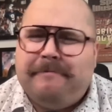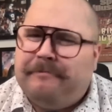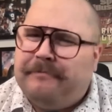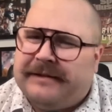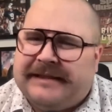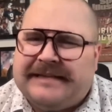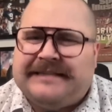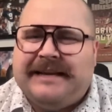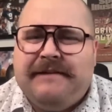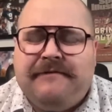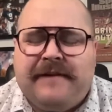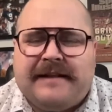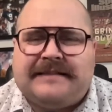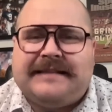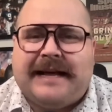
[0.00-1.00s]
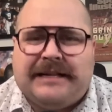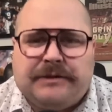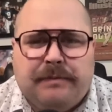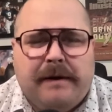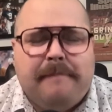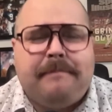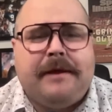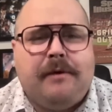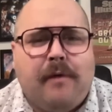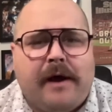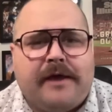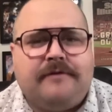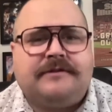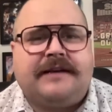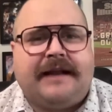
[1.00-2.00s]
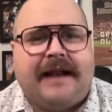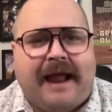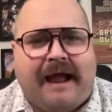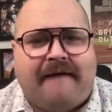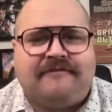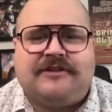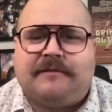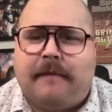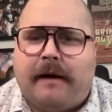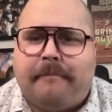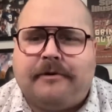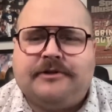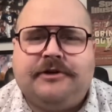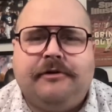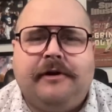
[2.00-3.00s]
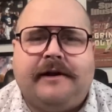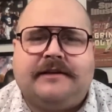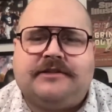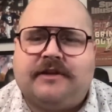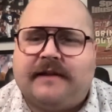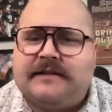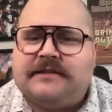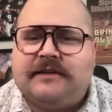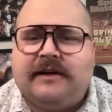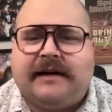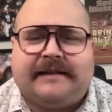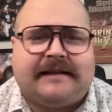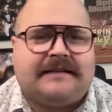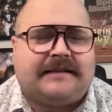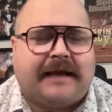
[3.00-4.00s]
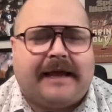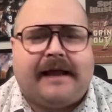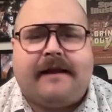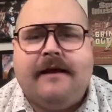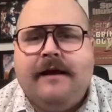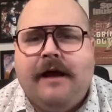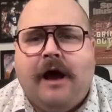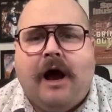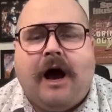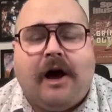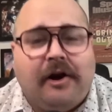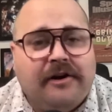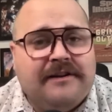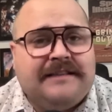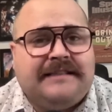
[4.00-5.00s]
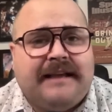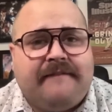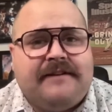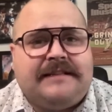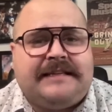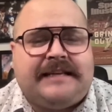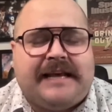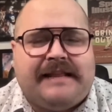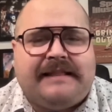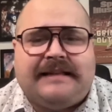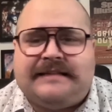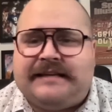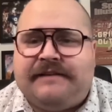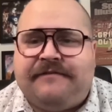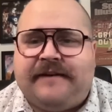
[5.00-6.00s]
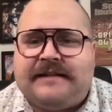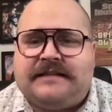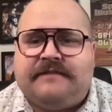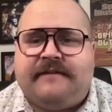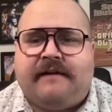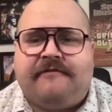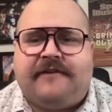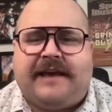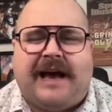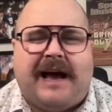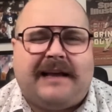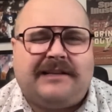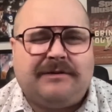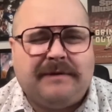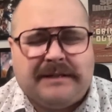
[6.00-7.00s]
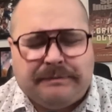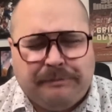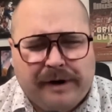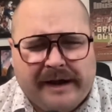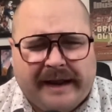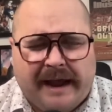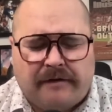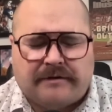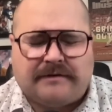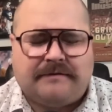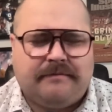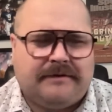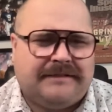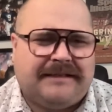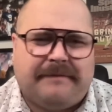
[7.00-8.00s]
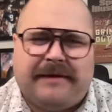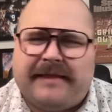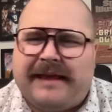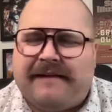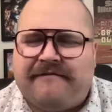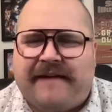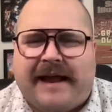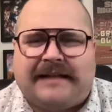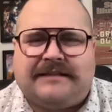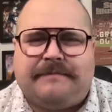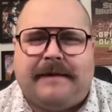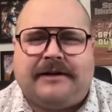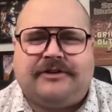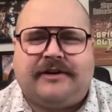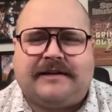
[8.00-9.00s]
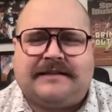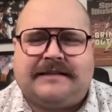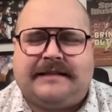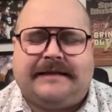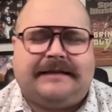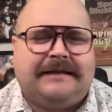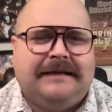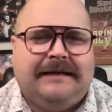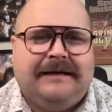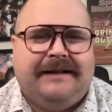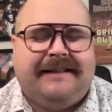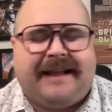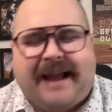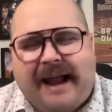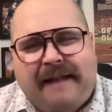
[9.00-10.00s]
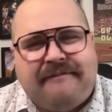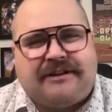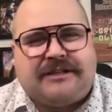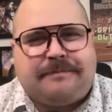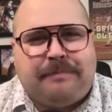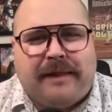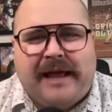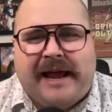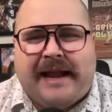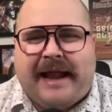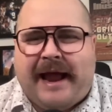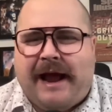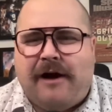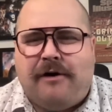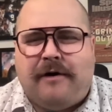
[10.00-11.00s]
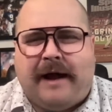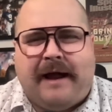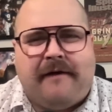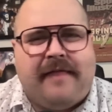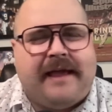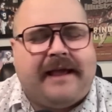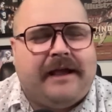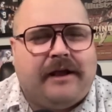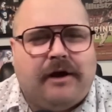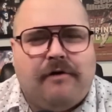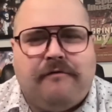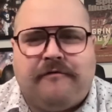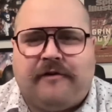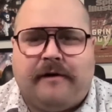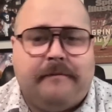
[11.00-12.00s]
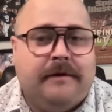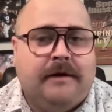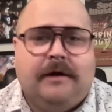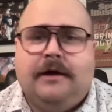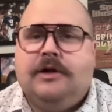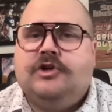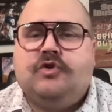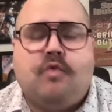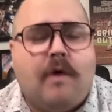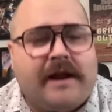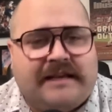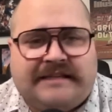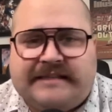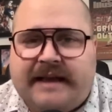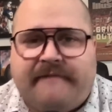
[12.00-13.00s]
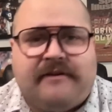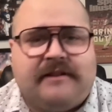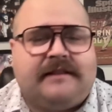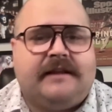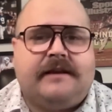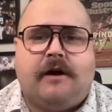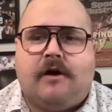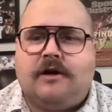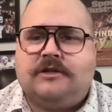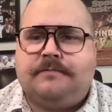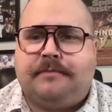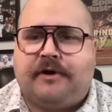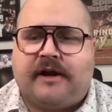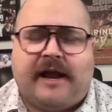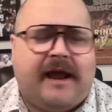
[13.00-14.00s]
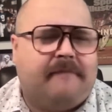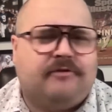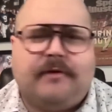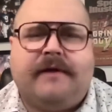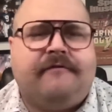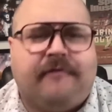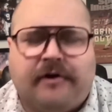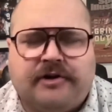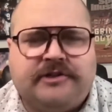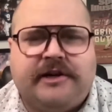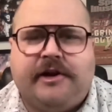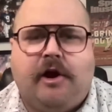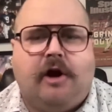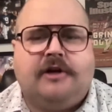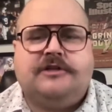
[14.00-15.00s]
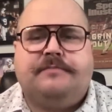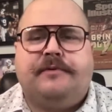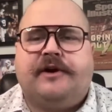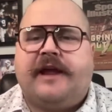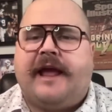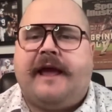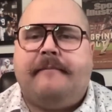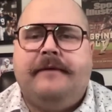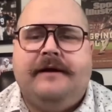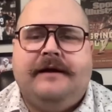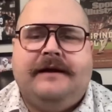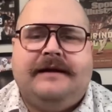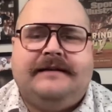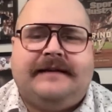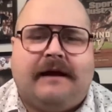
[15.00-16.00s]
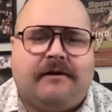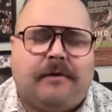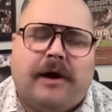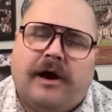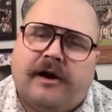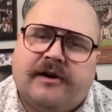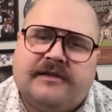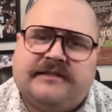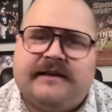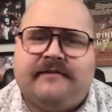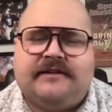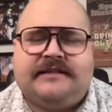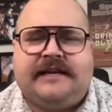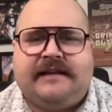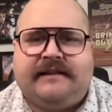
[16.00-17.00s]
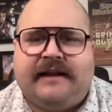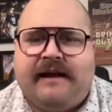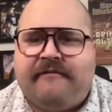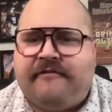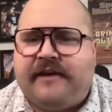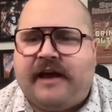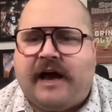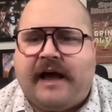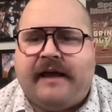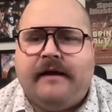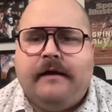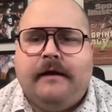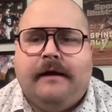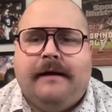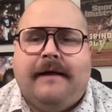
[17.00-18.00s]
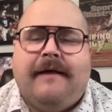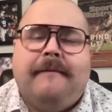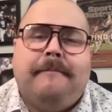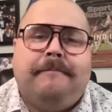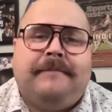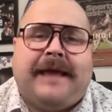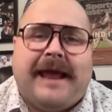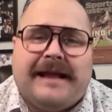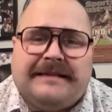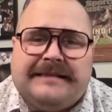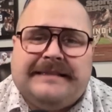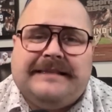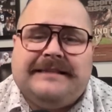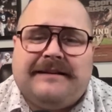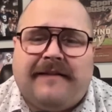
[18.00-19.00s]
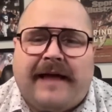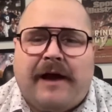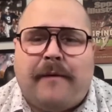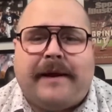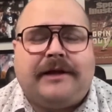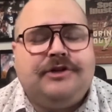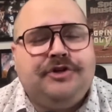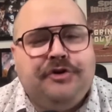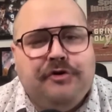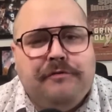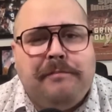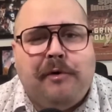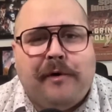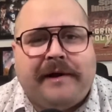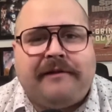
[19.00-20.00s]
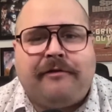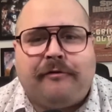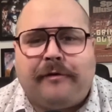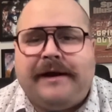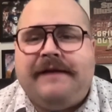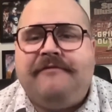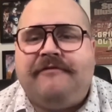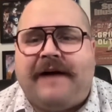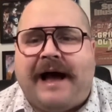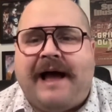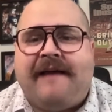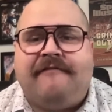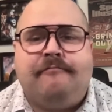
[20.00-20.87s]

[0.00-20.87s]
But the defense, that's where BYU is going to have some opportunity. So let's look at this. Again, 117th, the defensive FEI. So let's break out some of the advanced metrics that kind of explain how they can go from 27th in yards per game, 21st in yards per game, down to 117th in FEI. Kansas is allowing 2.35